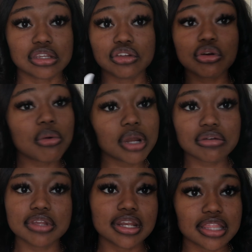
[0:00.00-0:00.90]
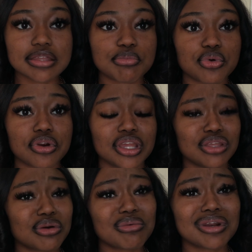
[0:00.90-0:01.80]
You don't want to read nothing boring.
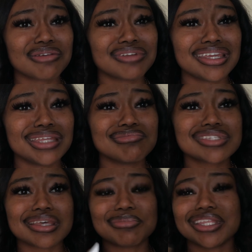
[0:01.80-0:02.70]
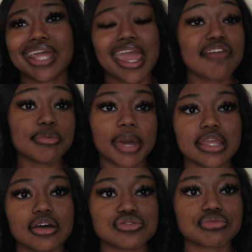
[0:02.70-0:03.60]
You don't want to read something that everybody
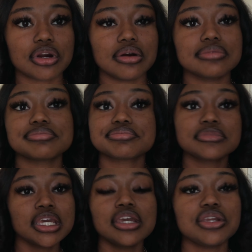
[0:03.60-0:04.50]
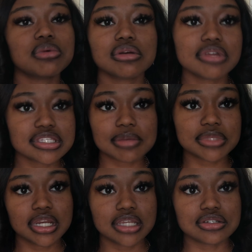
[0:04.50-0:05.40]
else wrote. You want to read
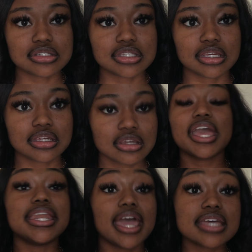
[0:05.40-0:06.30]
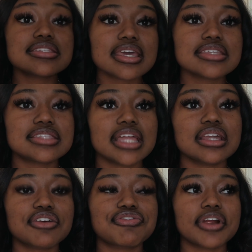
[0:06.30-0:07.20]
something interesting. In essays, they
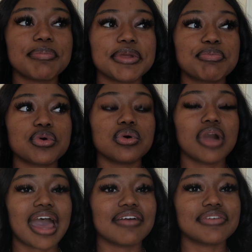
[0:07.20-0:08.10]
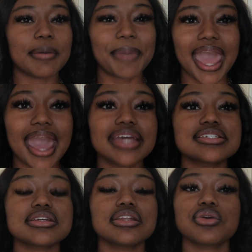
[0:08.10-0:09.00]
look for people who have a
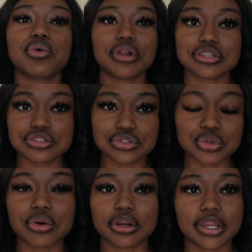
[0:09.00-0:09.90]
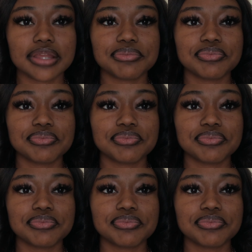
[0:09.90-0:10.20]
passion or a story.